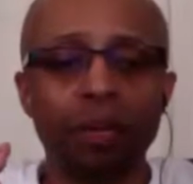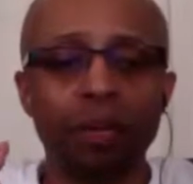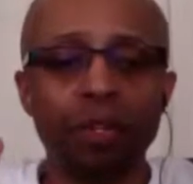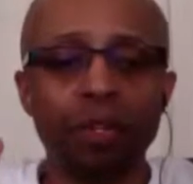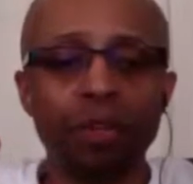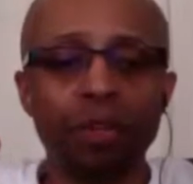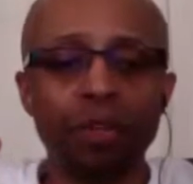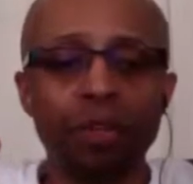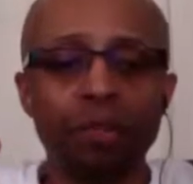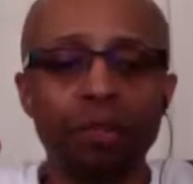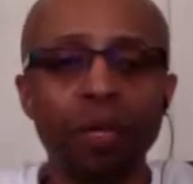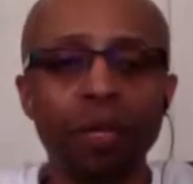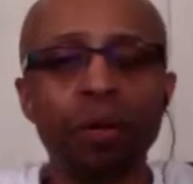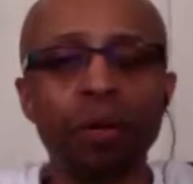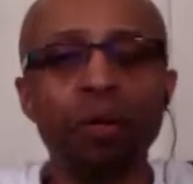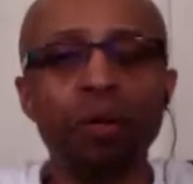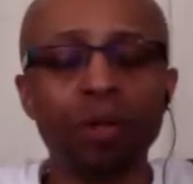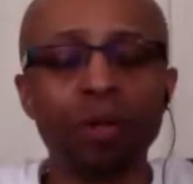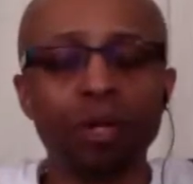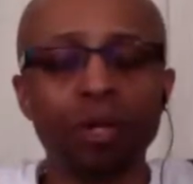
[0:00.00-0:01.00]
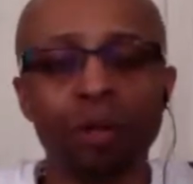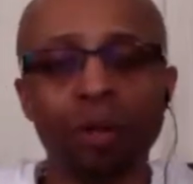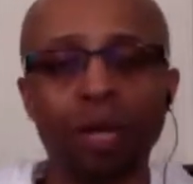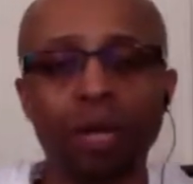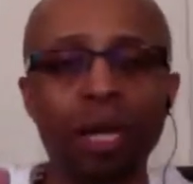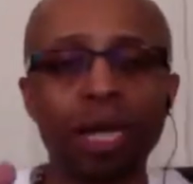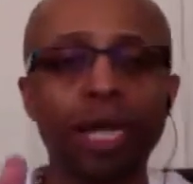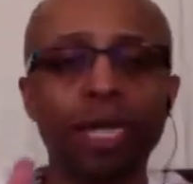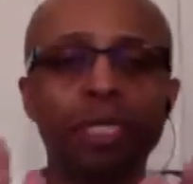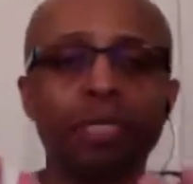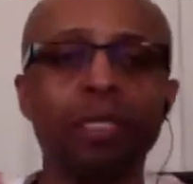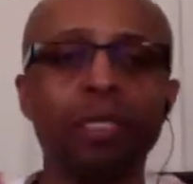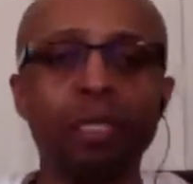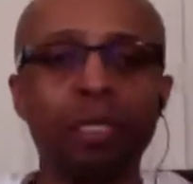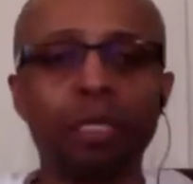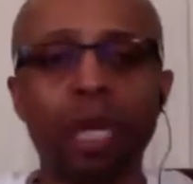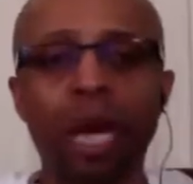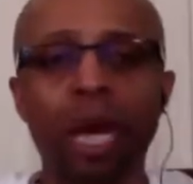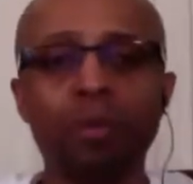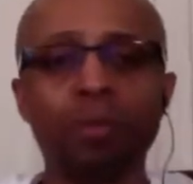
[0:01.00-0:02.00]
when you build your
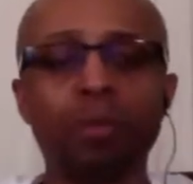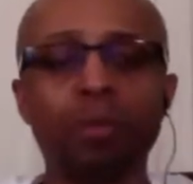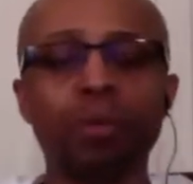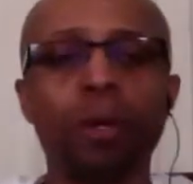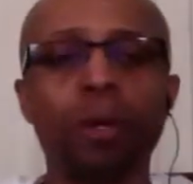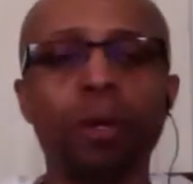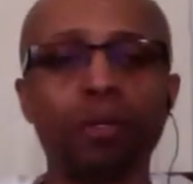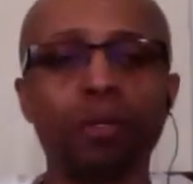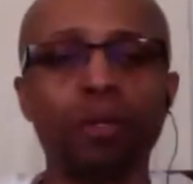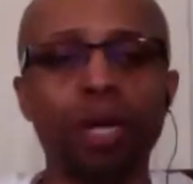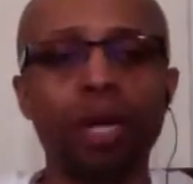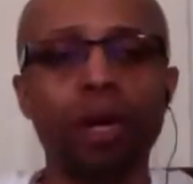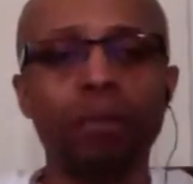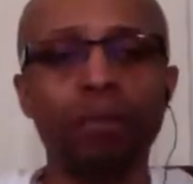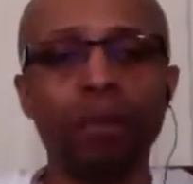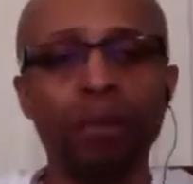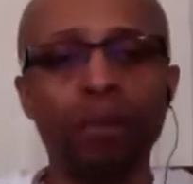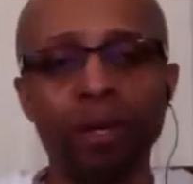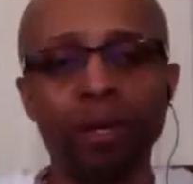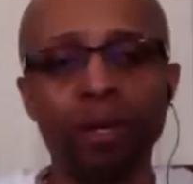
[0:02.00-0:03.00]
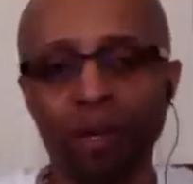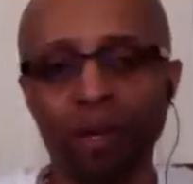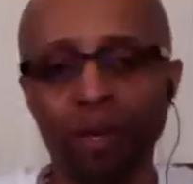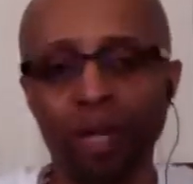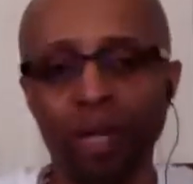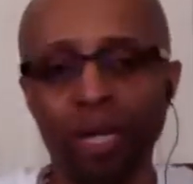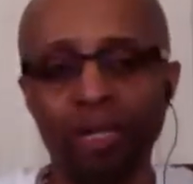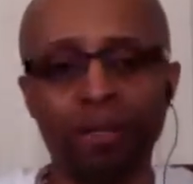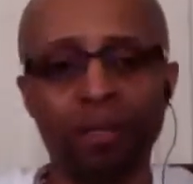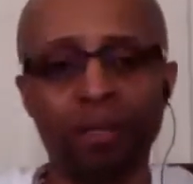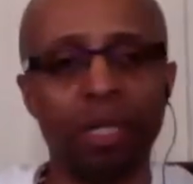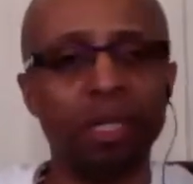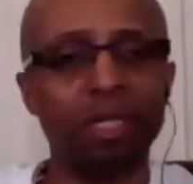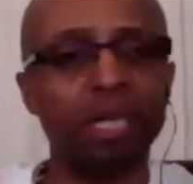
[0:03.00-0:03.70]
list, because AutoResponder is going to help you build your list.